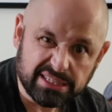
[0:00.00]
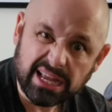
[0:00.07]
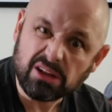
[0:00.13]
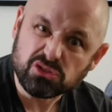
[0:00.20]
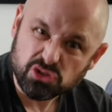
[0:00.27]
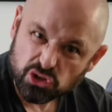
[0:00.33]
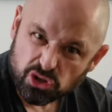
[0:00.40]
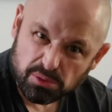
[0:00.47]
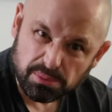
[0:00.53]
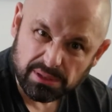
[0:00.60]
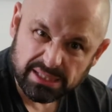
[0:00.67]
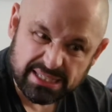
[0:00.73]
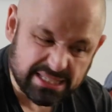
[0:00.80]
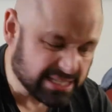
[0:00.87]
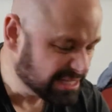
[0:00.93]
How durable
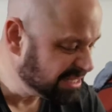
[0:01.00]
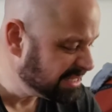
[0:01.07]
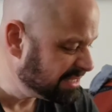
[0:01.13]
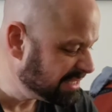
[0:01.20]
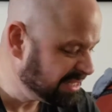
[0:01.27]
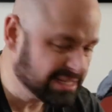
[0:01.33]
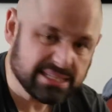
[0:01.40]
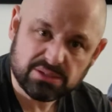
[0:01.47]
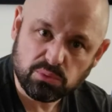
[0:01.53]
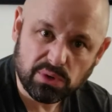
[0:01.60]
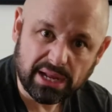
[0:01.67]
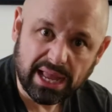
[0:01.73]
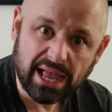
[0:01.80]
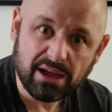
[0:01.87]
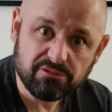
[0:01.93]
is what
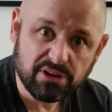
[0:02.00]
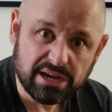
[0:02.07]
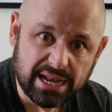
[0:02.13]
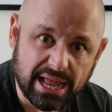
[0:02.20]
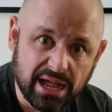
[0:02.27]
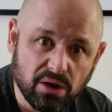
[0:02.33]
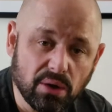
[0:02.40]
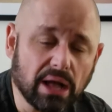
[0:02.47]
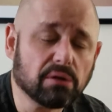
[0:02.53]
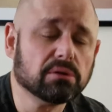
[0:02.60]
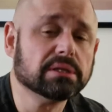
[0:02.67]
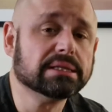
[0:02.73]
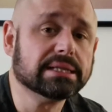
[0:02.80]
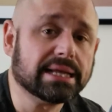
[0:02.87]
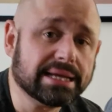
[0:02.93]
I have right now? How
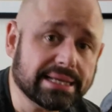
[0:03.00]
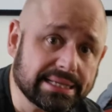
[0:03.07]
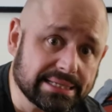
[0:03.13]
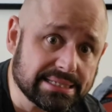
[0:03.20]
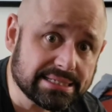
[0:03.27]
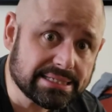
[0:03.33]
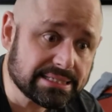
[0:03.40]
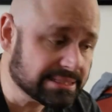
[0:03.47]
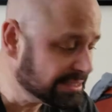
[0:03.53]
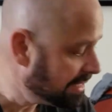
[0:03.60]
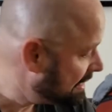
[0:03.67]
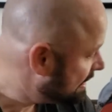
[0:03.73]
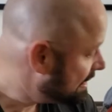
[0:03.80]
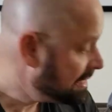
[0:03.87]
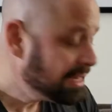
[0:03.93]
light is it?
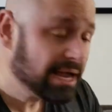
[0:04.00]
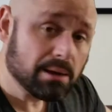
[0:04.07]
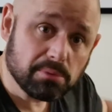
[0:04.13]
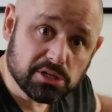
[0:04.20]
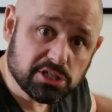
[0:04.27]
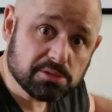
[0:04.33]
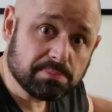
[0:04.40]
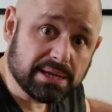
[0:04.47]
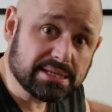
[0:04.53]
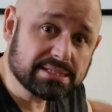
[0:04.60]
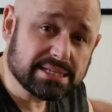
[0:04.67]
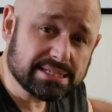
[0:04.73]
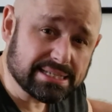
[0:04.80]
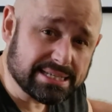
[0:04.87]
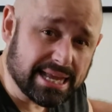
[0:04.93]
How much space
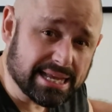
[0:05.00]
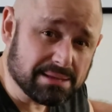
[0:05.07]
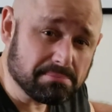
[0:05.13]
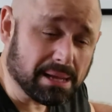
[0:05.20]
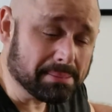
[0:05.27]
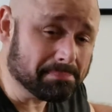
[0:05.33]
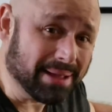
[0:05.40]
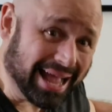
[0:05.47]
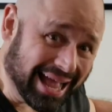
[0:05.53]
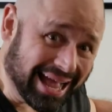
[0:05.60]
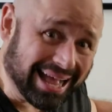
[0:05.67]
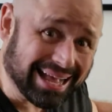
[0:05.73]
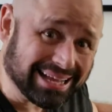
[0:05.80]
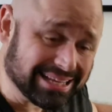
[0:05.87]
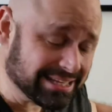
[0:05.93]
does it take in my
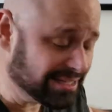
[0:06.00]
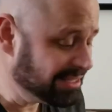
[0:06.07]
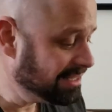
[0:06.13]
pack?